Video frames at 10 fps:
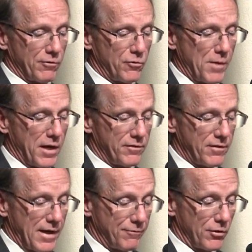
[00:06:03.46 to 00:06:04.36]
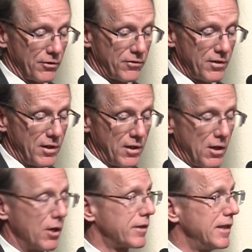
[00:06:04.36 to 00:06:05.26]
and response efforts
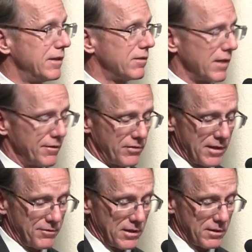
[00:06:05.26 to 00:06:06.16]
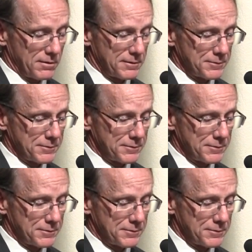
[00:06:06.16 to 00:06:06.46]
are key to life safety.